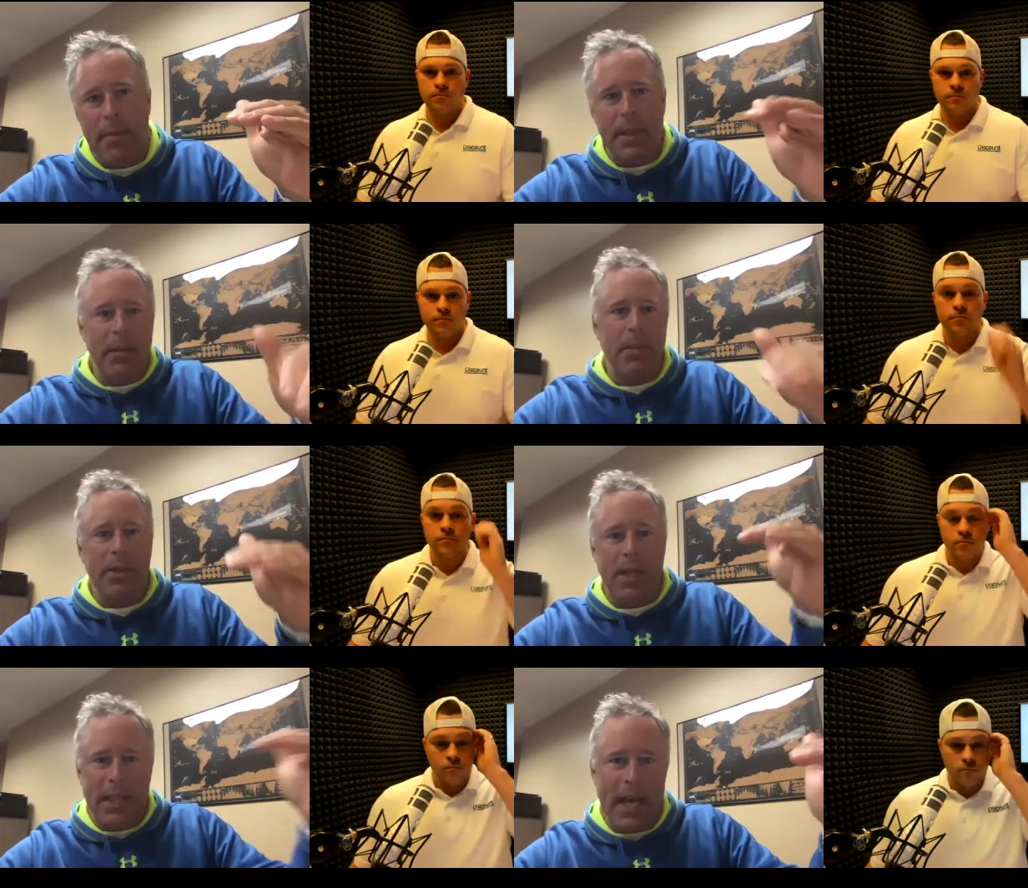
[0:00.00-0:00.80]
Speaker 1: then builds on
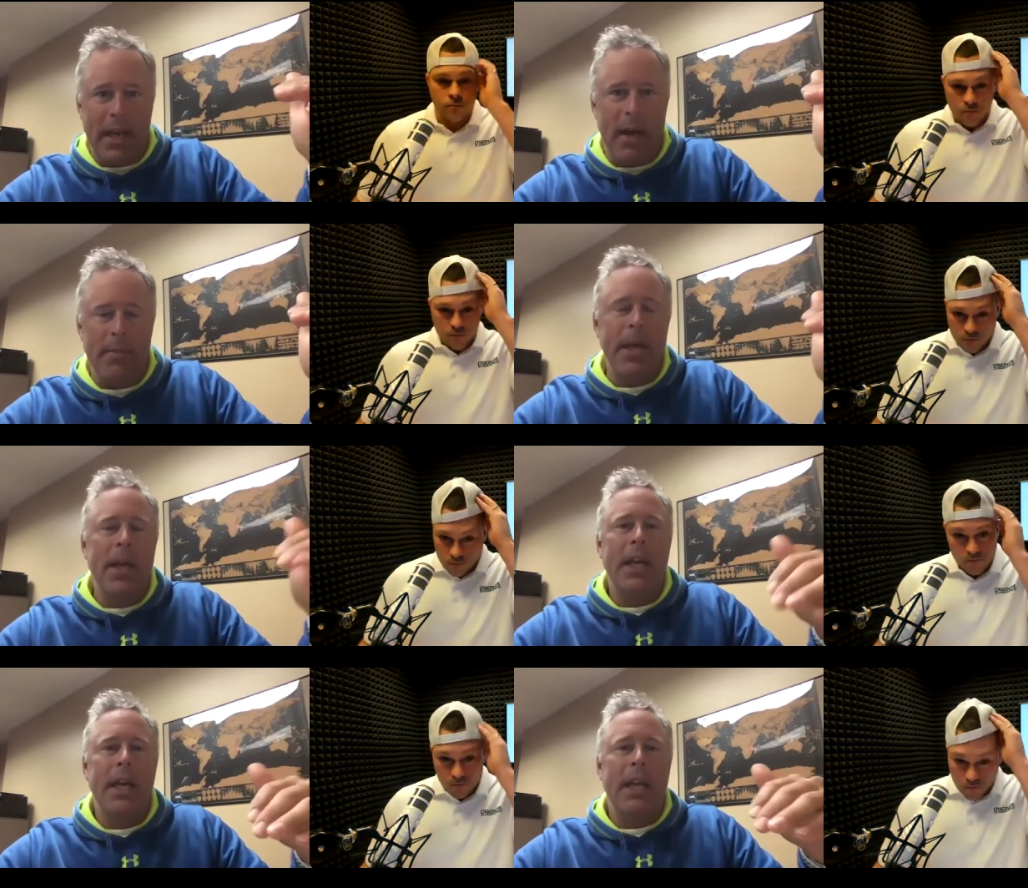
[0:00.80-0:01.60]
that comp. And
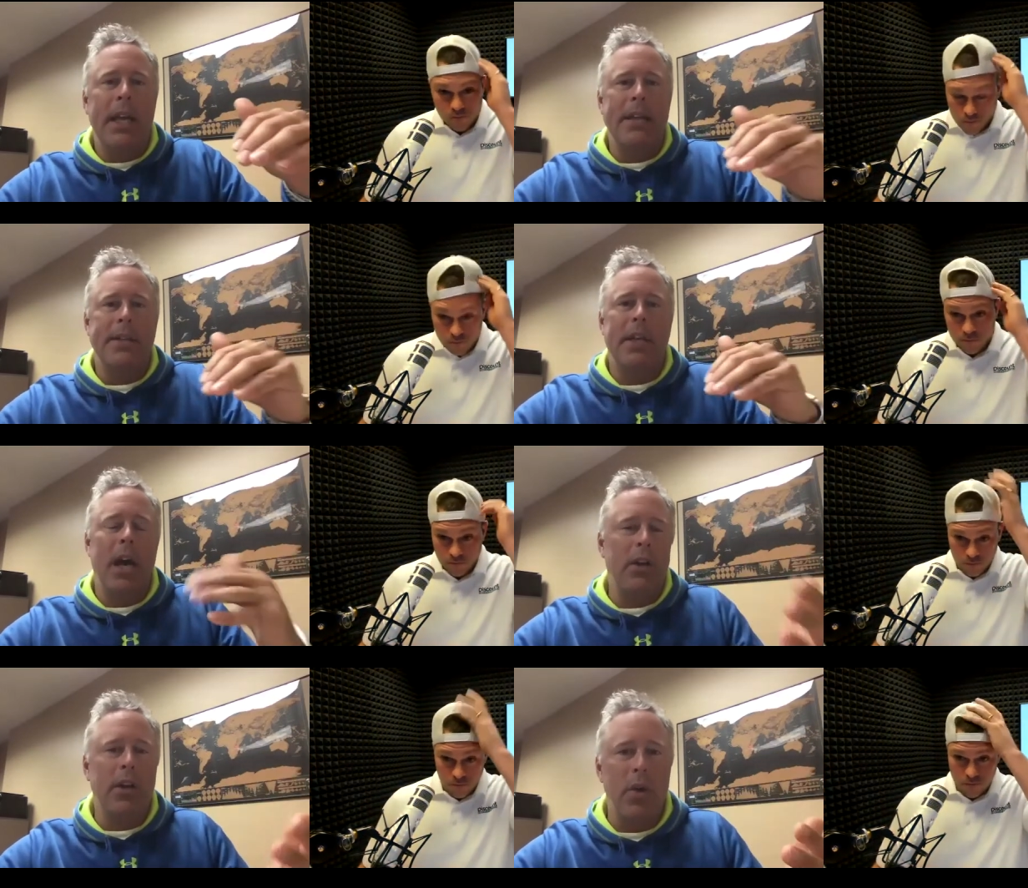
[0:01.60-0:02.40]
it has a color
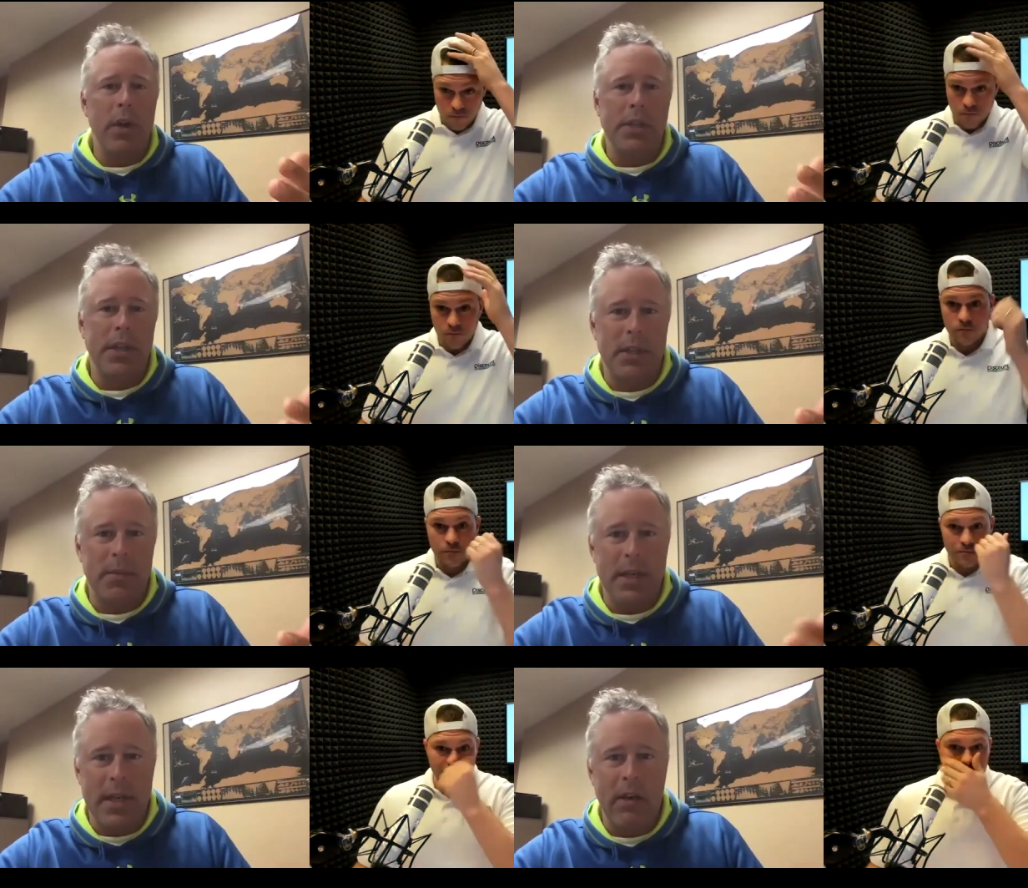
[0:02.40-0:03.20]
coded system to
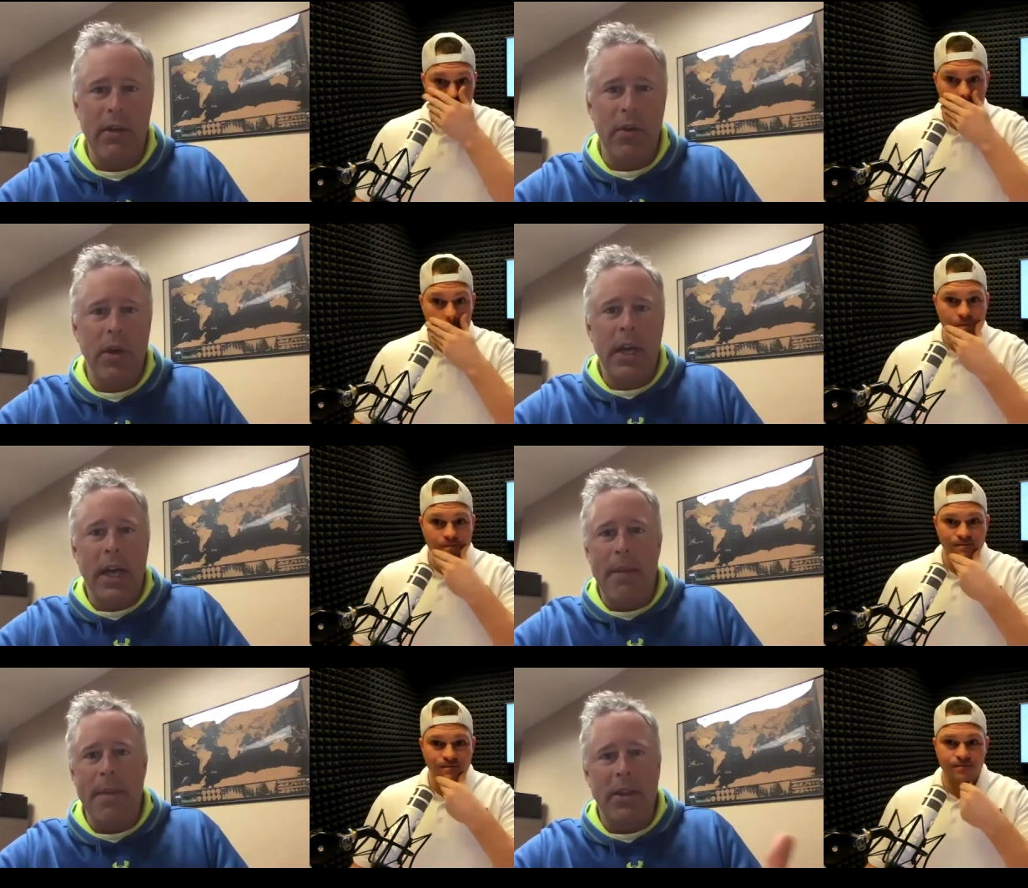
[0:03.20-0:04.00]
tell you, hey
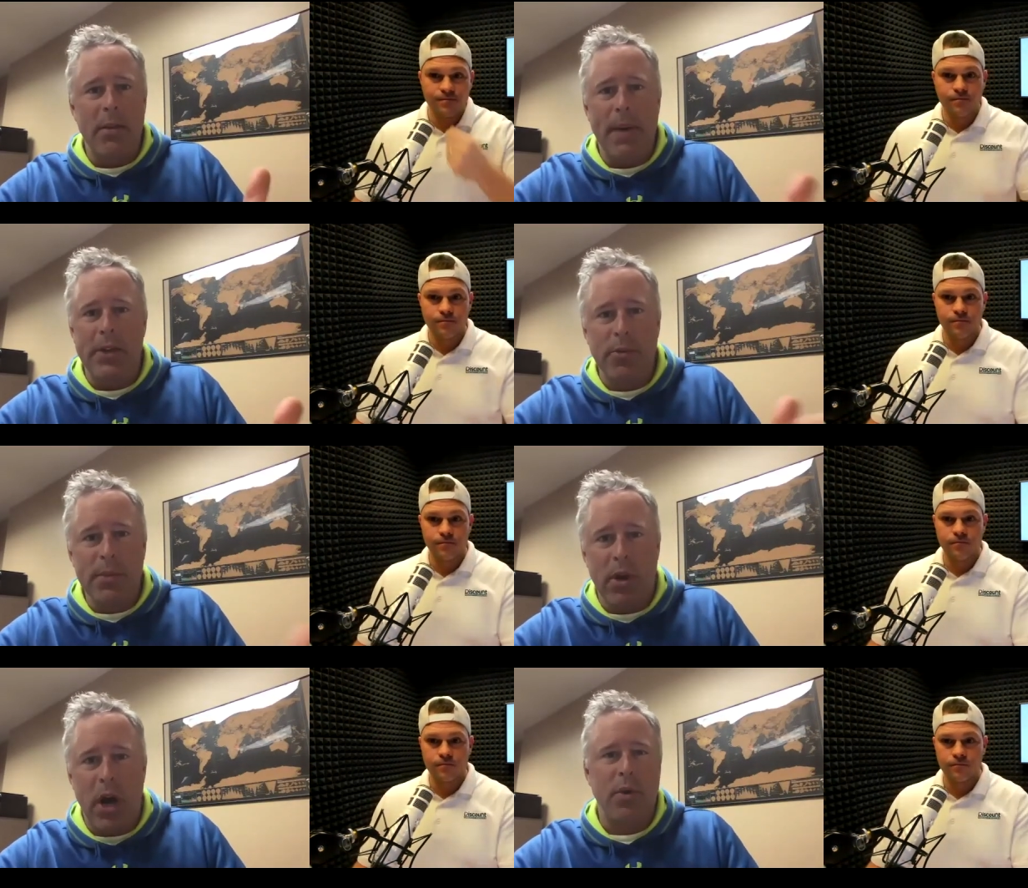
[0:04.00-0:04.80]
man, the bedrooms are
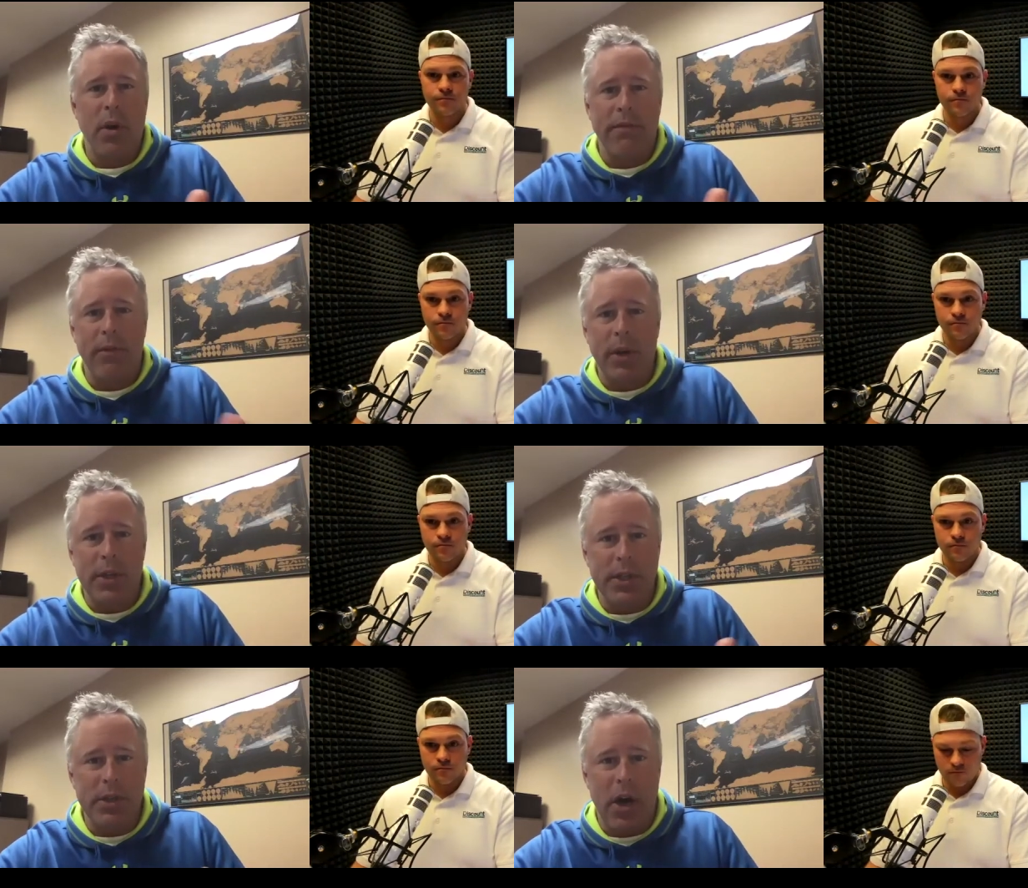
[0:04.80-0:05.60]
off or the square
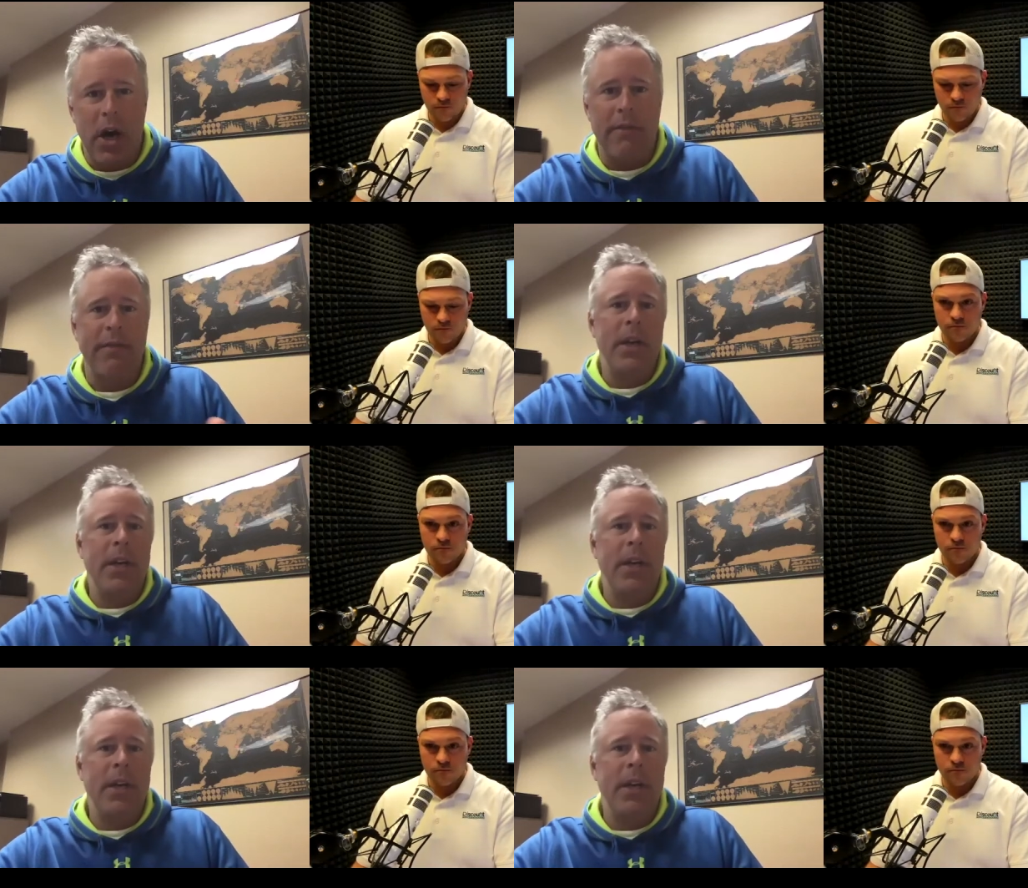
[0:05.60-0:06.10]
footage is off.